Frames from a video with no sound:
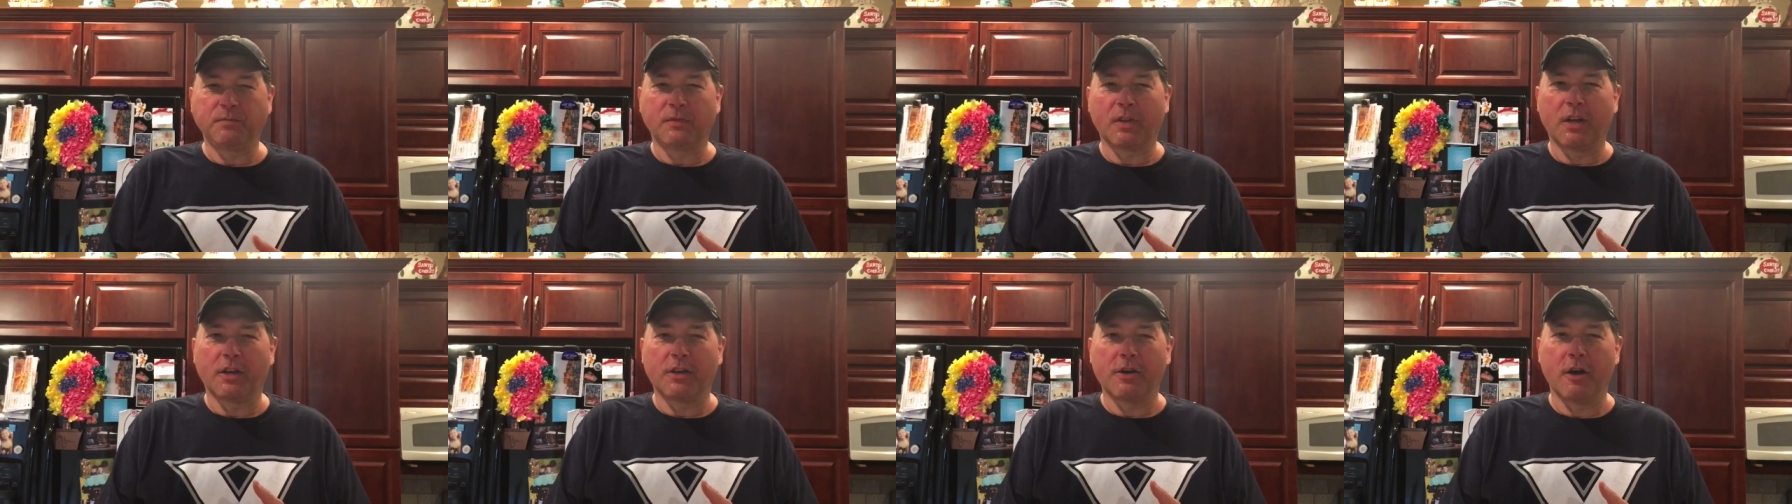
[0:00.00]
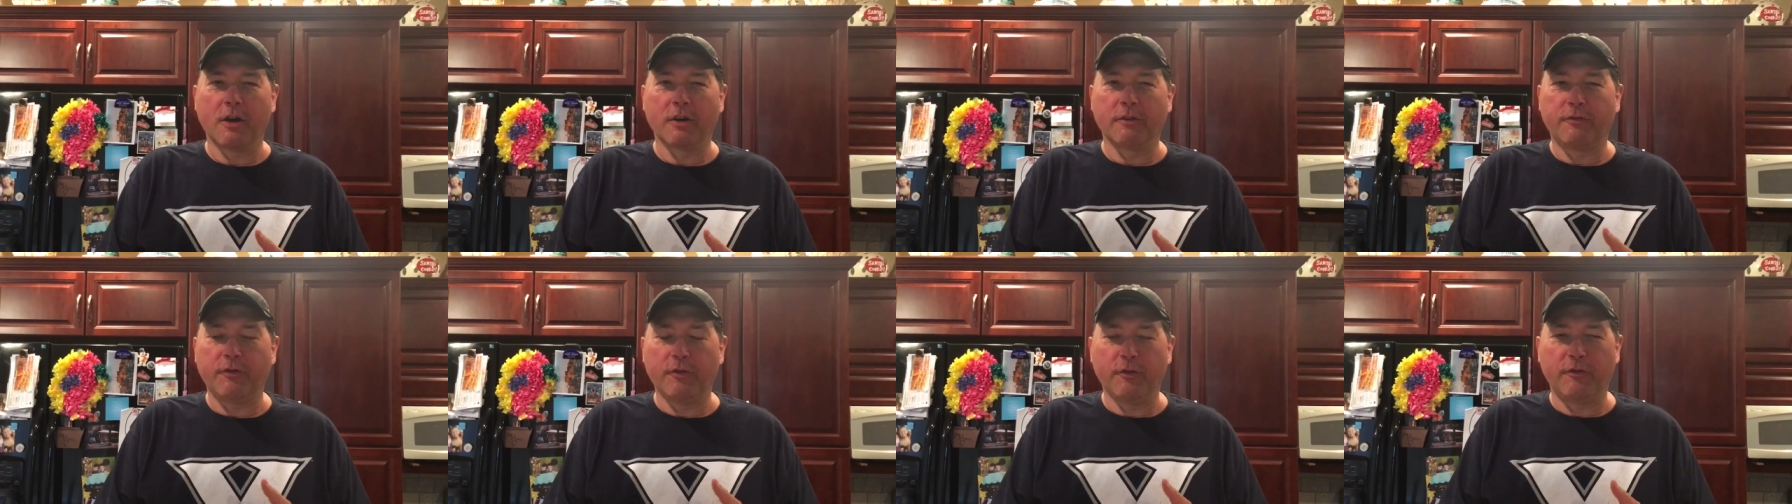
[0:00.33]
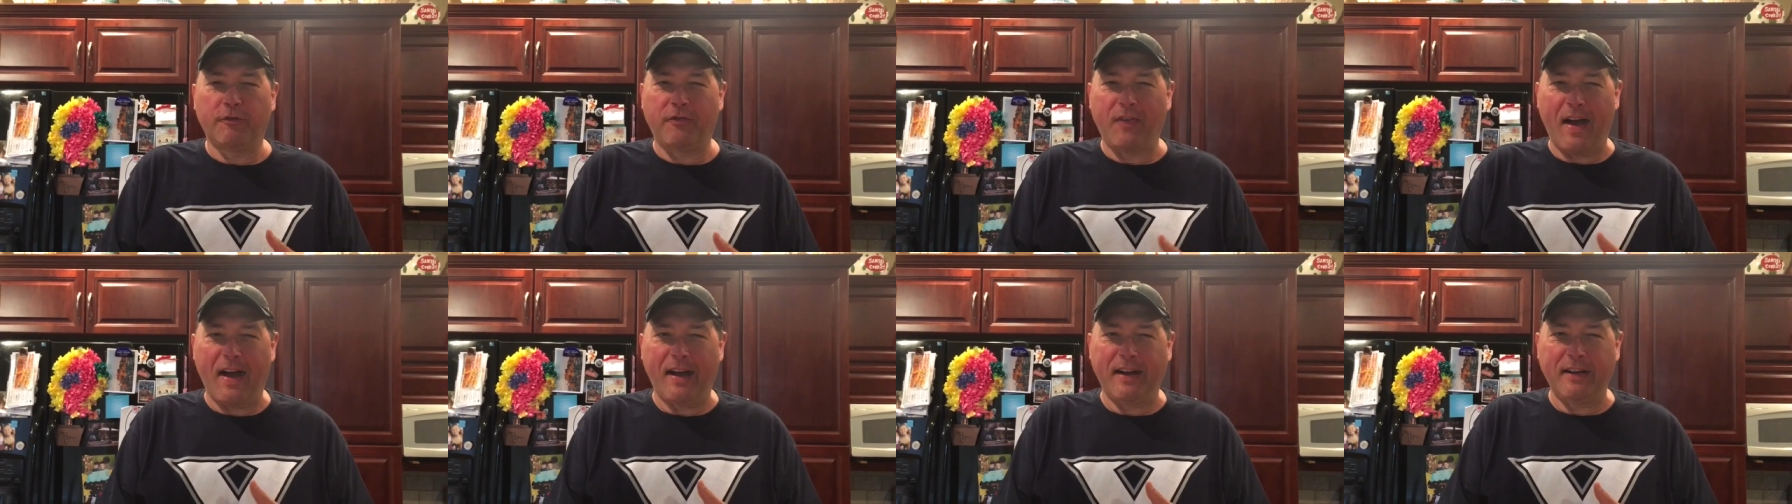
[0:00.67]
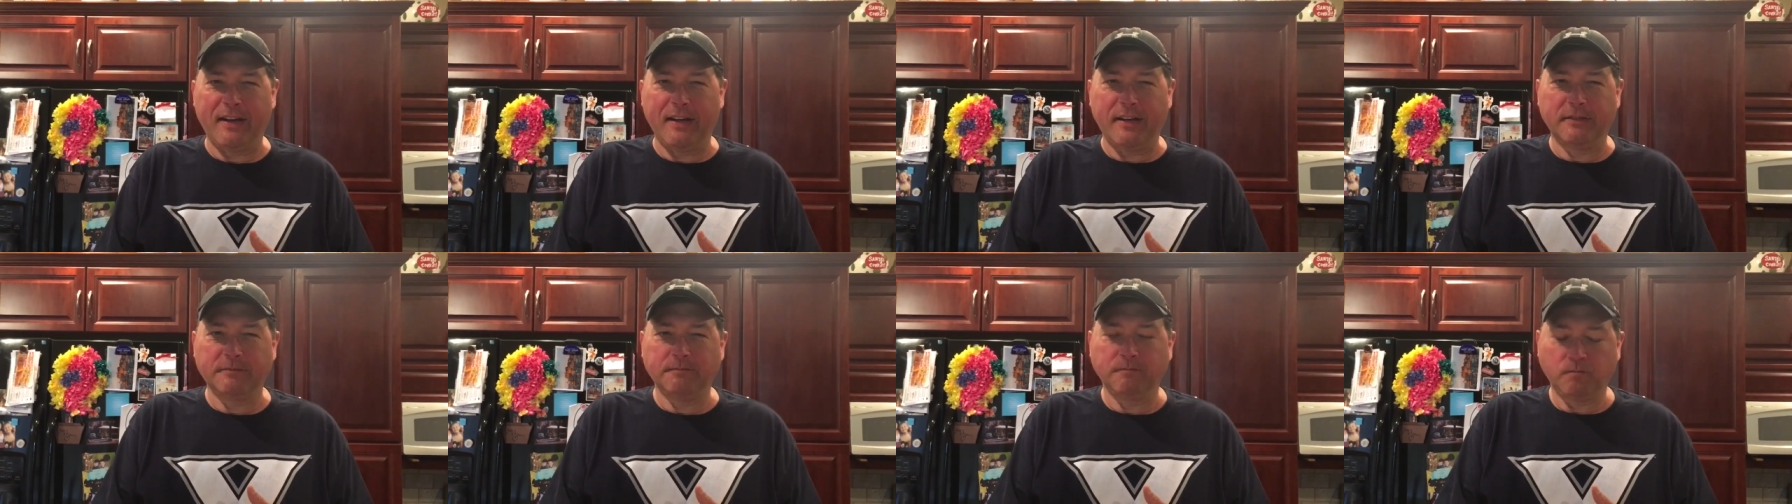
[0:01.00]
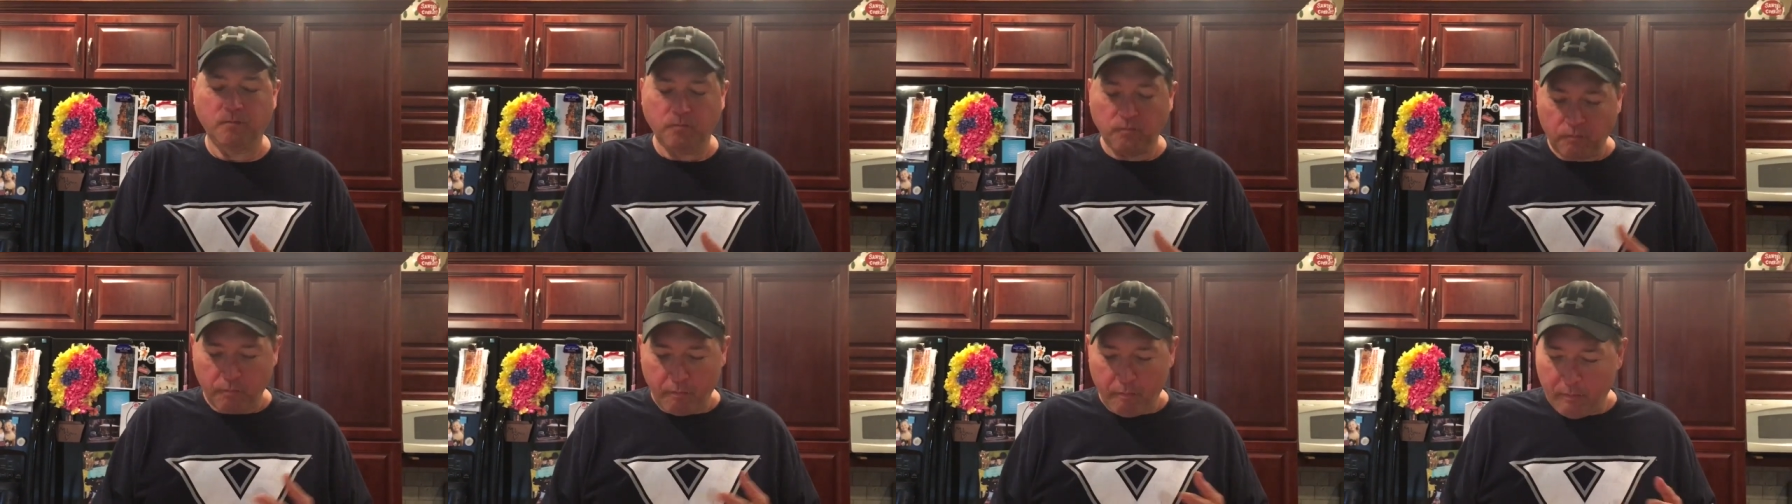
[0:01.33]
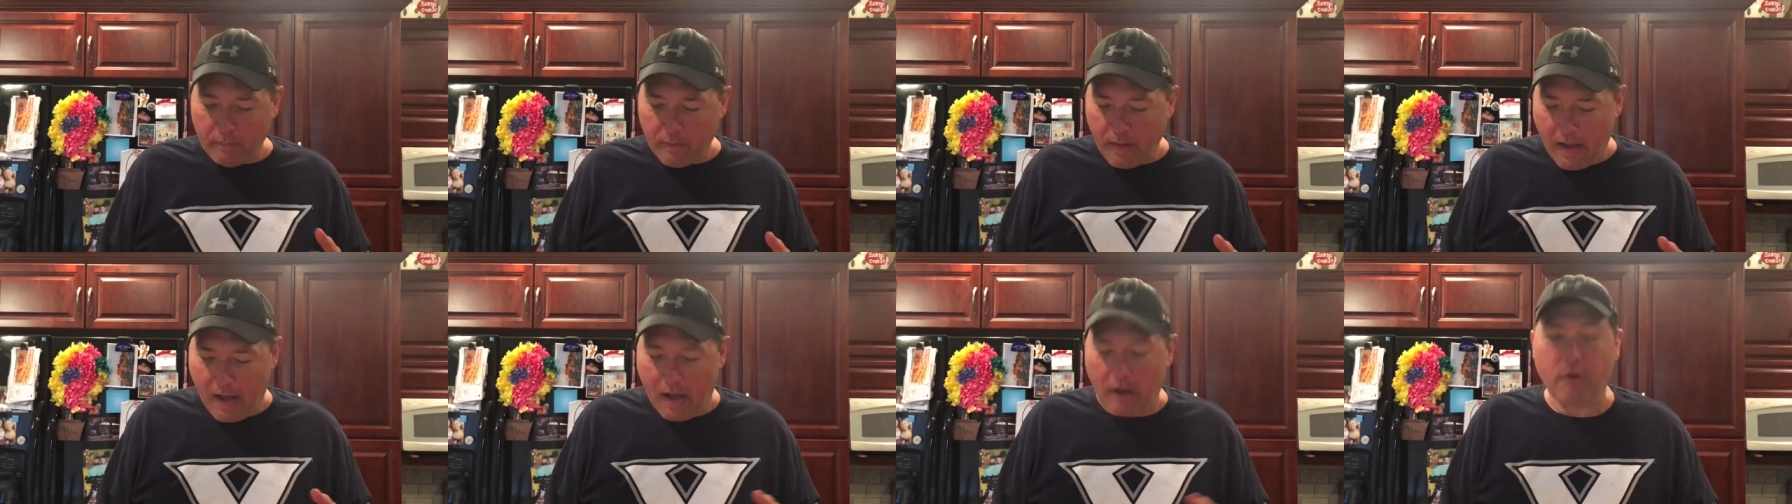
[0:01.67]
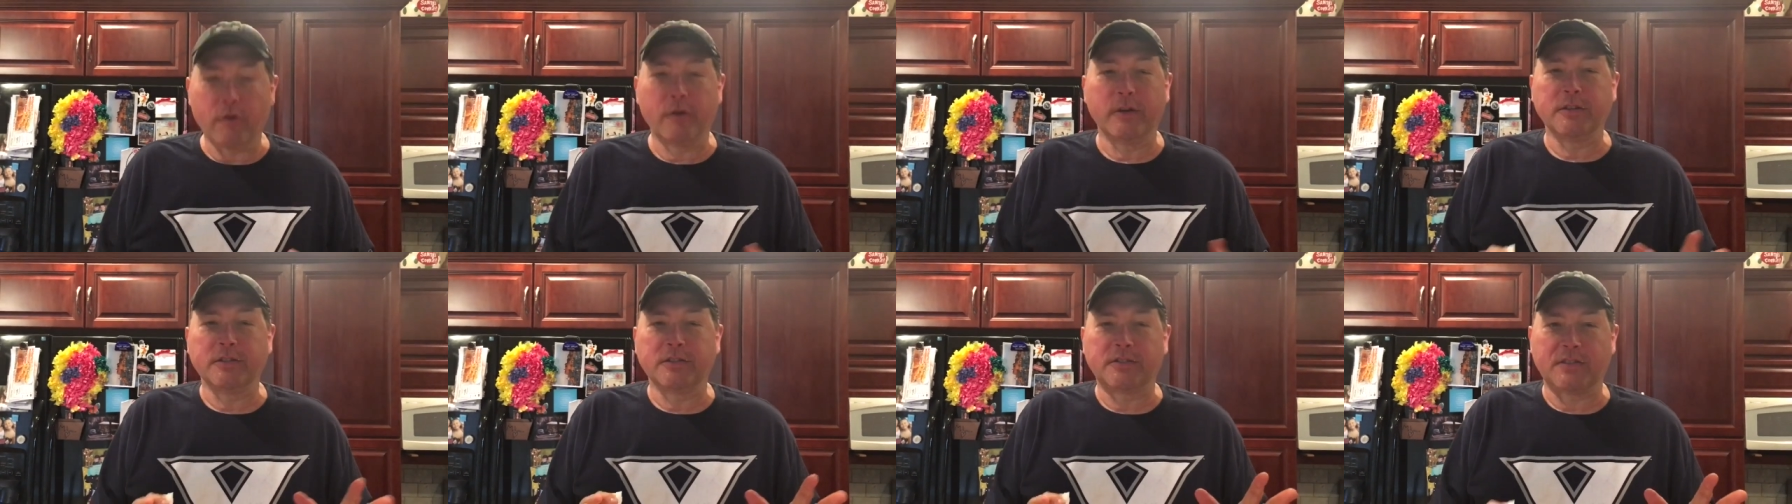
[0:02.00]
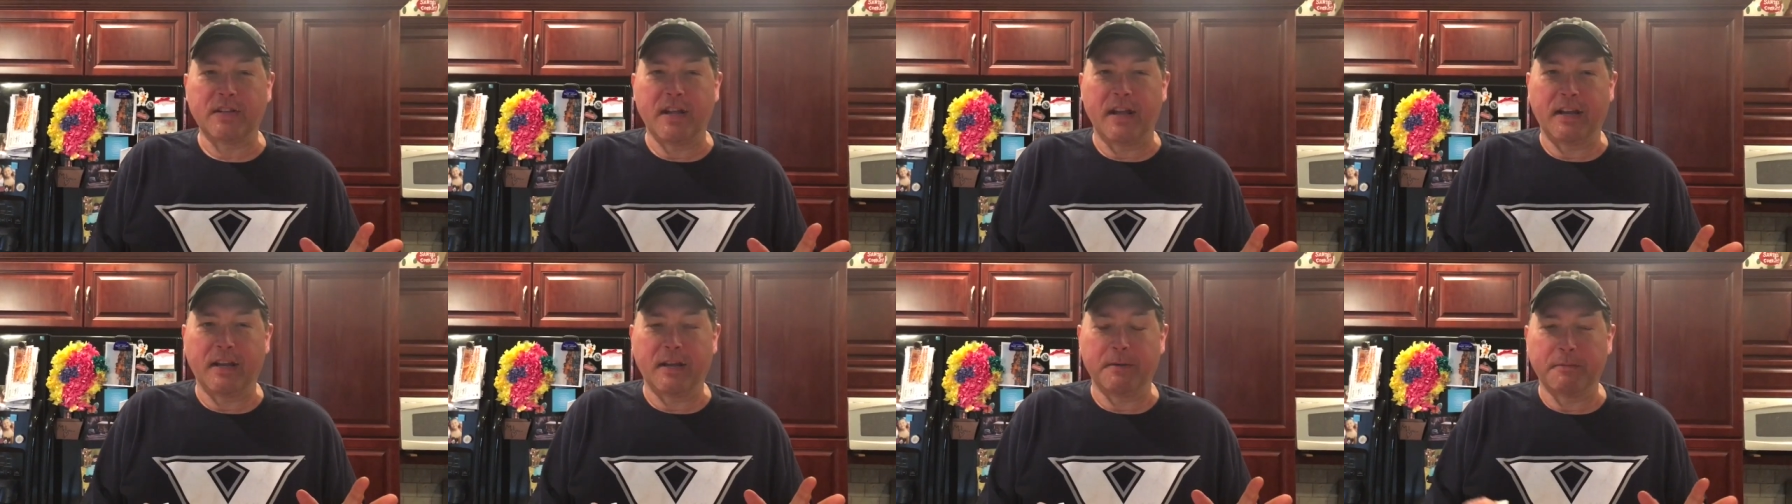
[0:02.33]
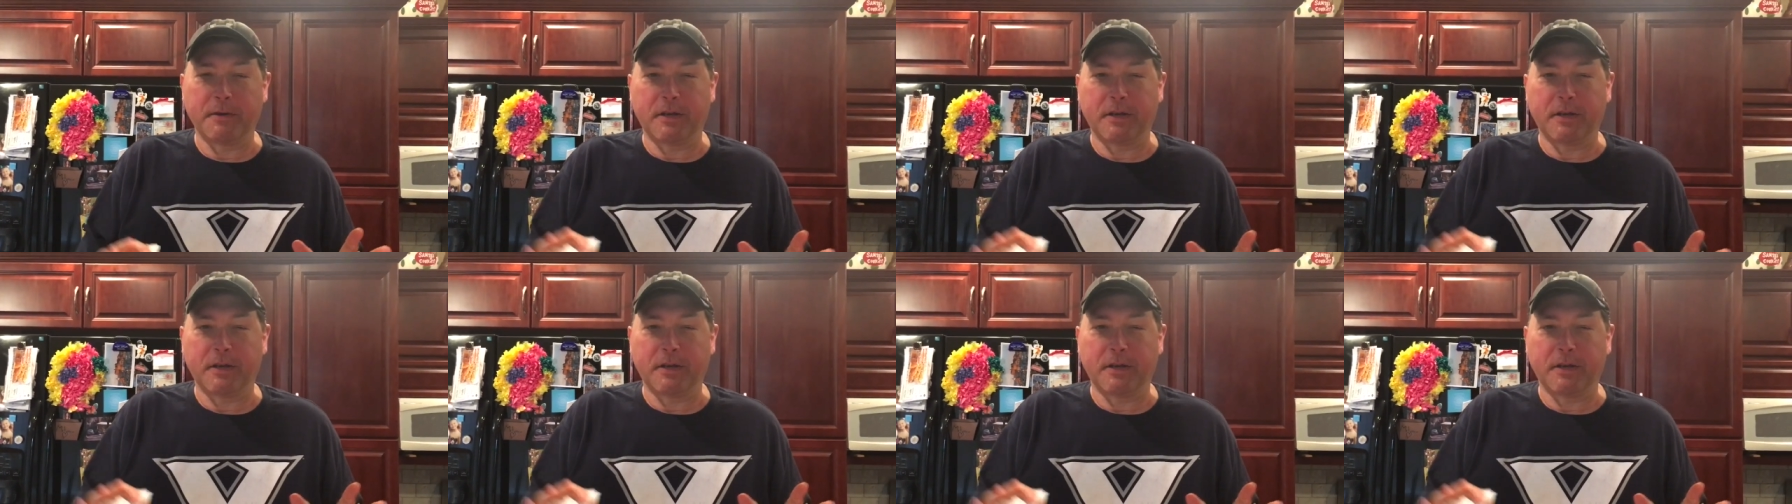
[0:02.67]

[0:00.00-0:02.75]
Kung Fu Fighting. I'll go ahead and sing it,